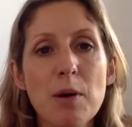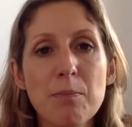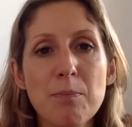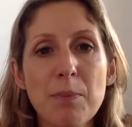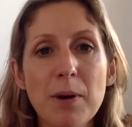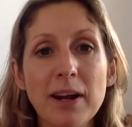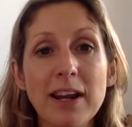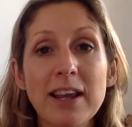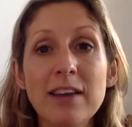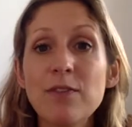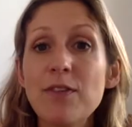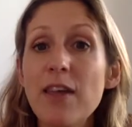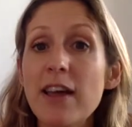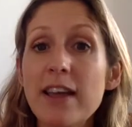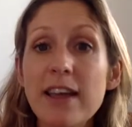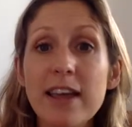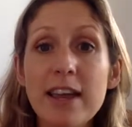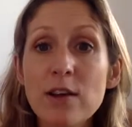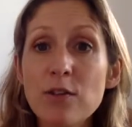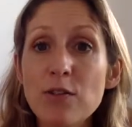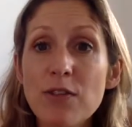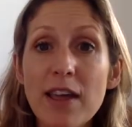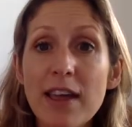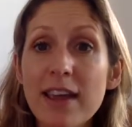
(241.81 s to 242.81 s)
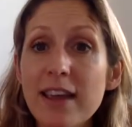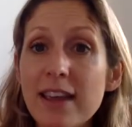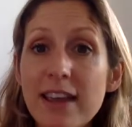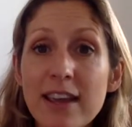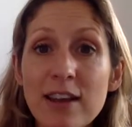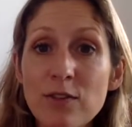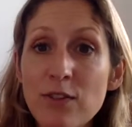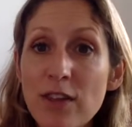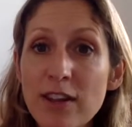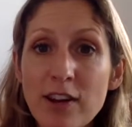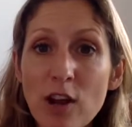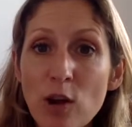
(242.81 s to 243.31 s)
But if
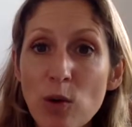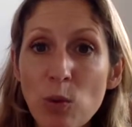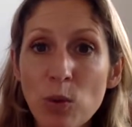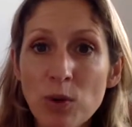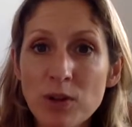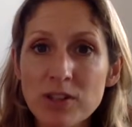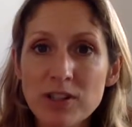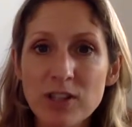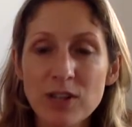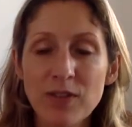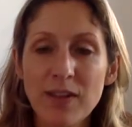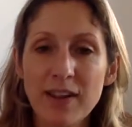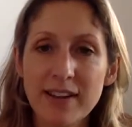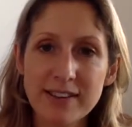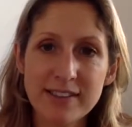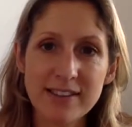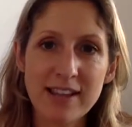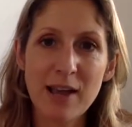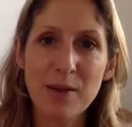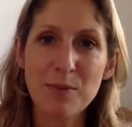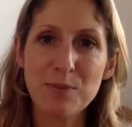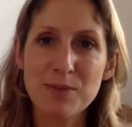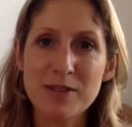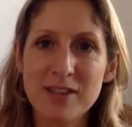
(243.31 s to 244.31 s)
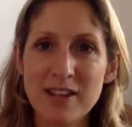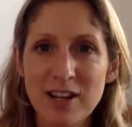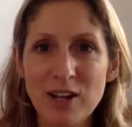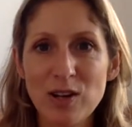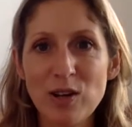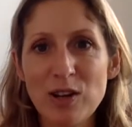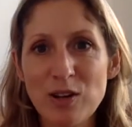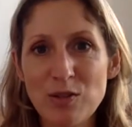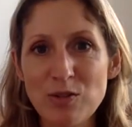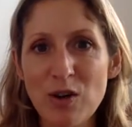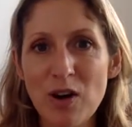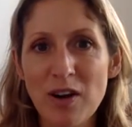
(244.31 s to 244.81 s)
they don't want to, that's
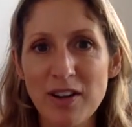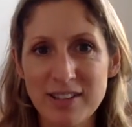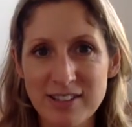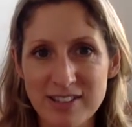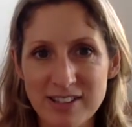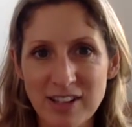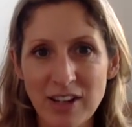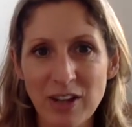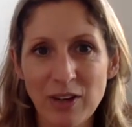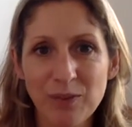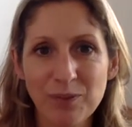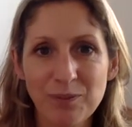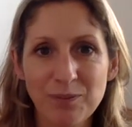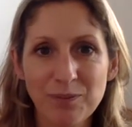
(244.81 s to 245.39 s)
absolutely fine too.